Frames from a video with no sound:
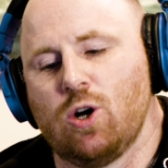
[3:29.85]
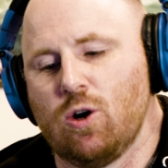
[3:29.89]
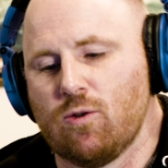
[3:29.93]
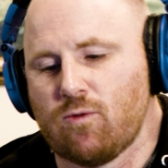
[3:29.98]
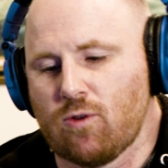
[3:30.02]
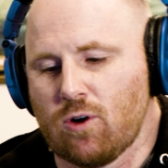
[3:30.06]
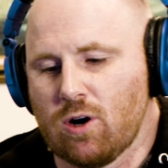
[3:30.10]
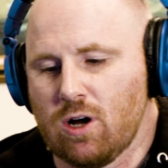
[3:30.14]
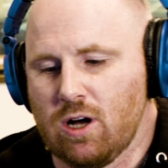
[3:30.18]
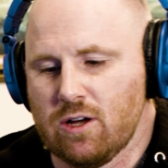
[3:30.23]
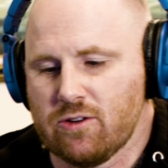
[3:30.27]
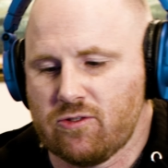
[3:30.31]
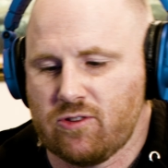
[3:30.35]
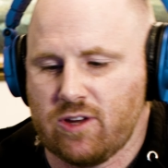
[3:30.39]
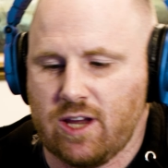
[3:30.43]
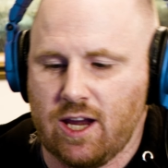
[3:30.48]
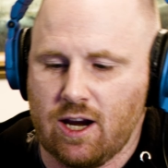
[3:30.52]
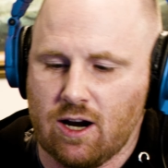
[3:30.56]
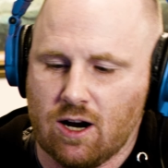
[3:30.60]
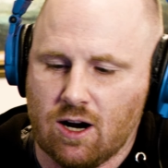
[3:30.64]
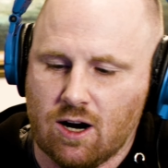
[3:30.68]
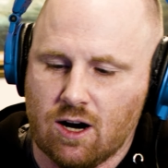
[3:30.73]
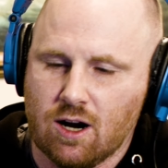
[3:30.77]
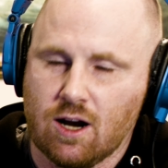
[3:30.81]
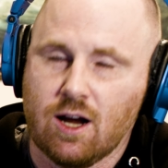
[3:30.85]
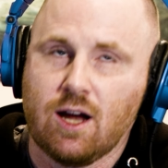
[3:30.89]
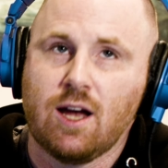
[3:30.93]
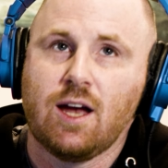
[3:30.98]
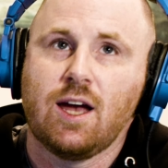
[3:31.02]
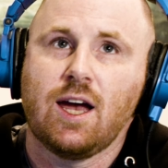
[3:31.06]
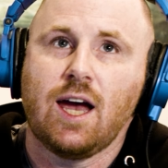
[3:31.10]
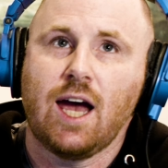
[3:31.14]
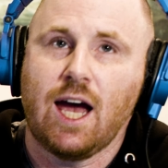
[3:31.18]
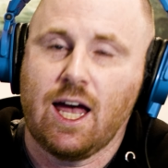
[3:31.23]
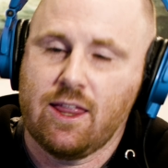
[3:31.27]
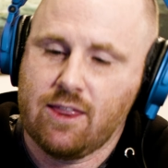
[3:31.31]
overalls here.
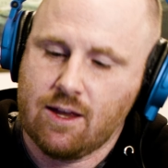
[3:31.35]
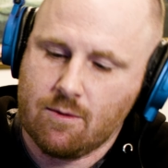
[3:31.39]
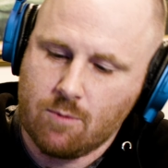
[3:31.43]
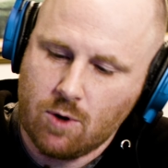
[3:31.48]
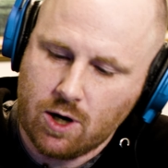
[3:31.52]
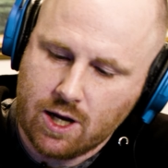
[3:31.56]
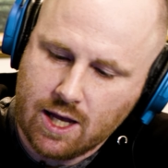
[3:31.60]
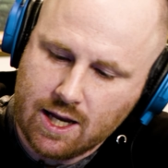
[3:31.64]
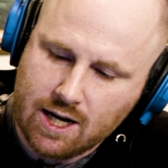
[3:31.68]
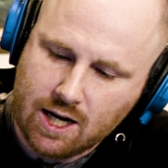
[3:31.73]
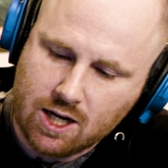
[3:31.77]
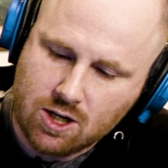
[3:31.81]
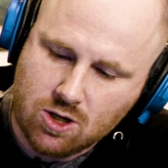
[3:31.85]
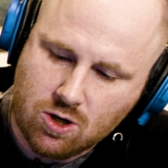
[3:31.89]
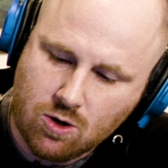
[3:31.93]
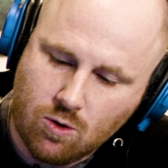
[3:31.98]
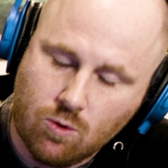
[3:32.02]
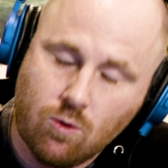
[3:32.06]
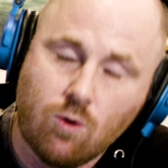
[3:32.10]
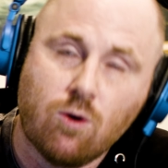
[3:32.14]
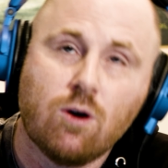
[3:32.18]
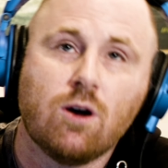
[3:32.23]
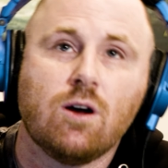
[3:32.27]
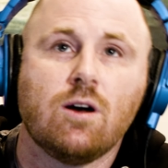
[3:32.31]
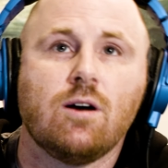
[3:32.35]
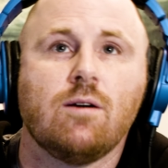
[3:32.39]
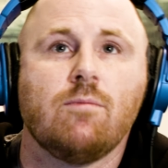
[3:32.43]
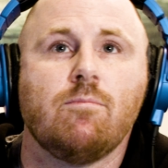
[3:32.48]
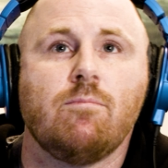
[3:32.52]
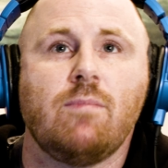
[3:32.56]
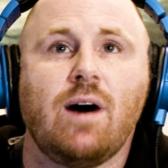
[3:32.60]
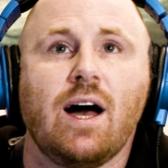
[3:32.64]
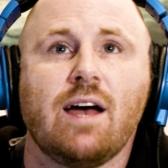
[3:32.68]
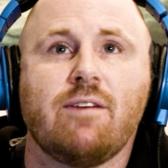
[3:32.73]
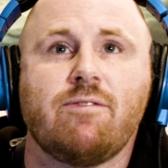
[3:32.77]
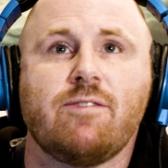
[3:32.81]
And then we're getting to
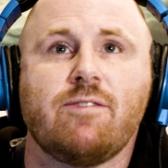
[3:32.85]
my